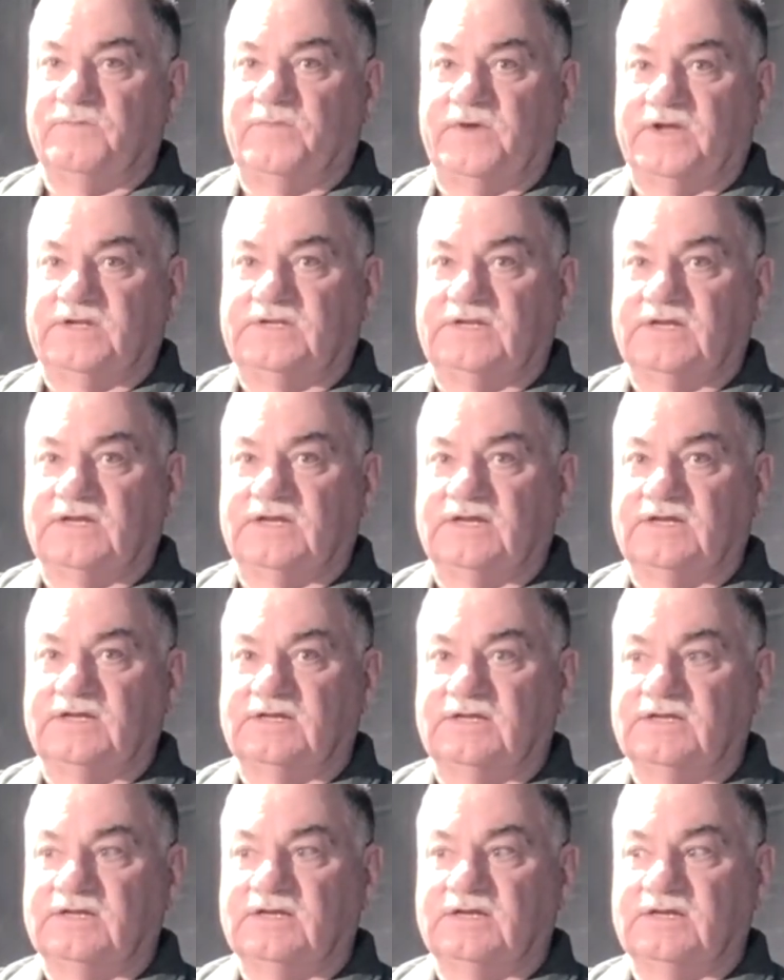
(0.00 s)
But
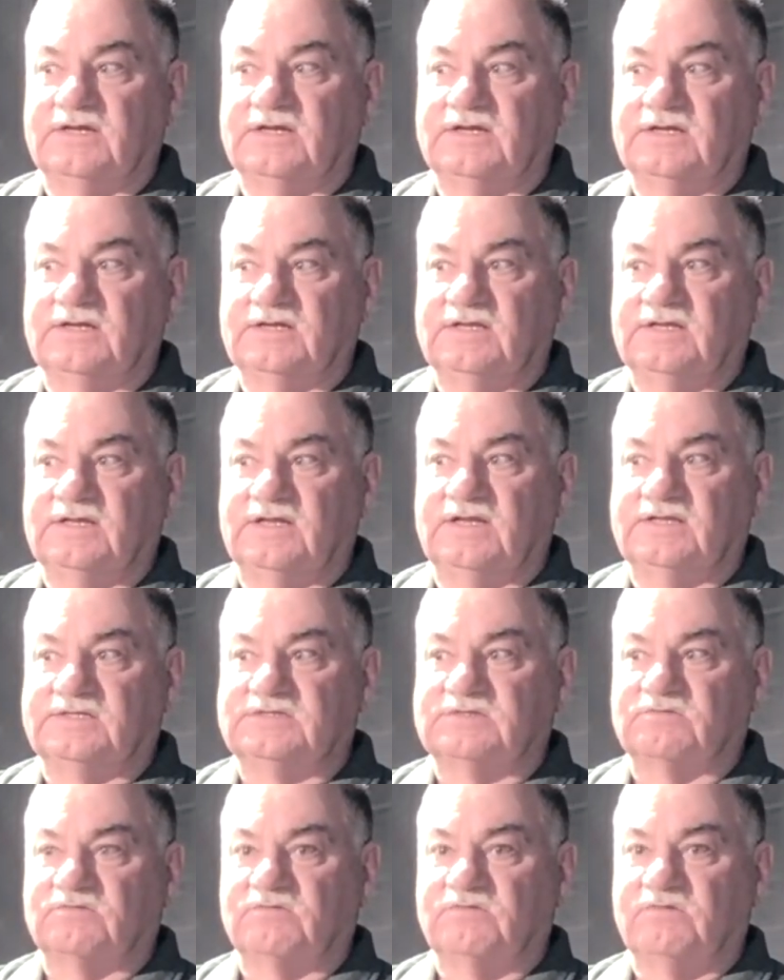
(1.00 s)

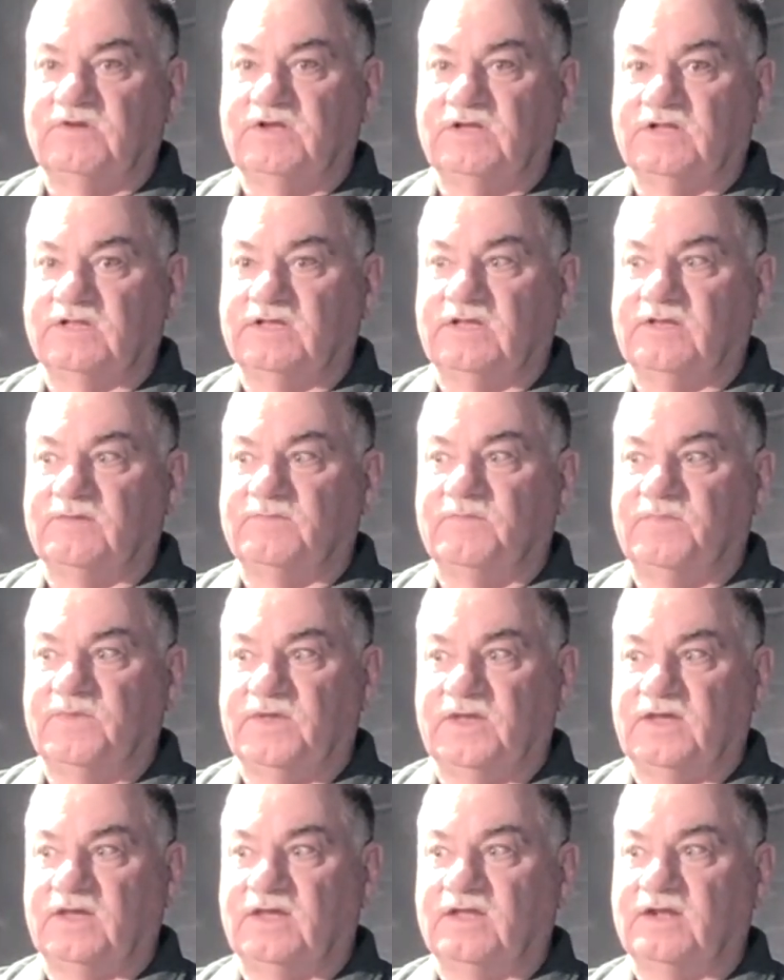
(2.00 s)
it's really
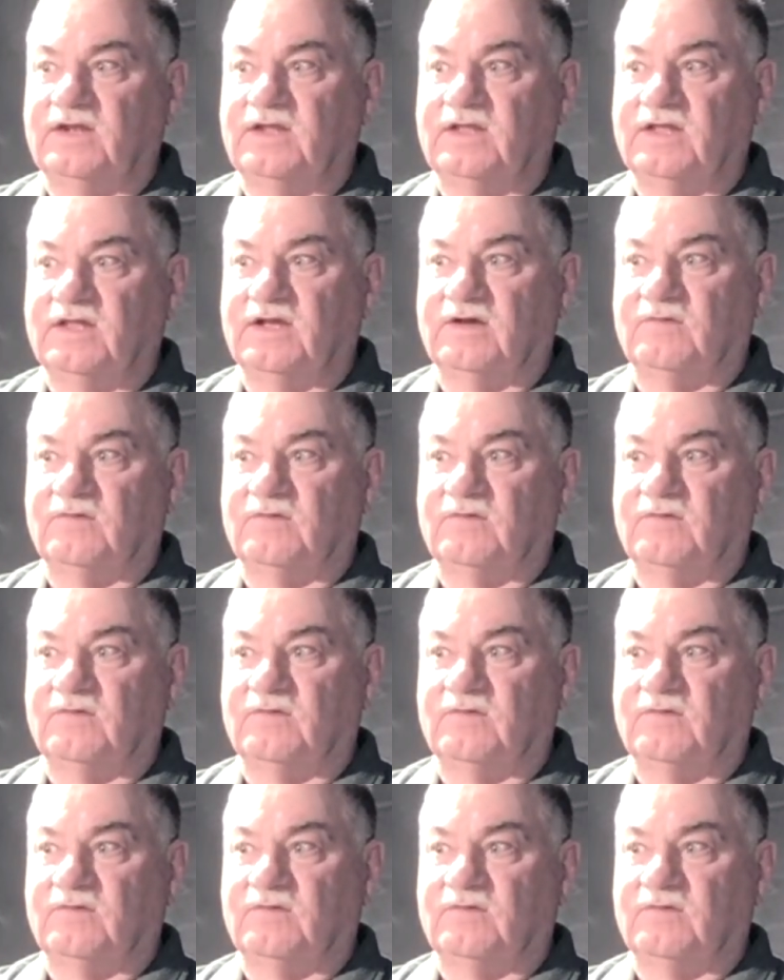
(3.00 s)
been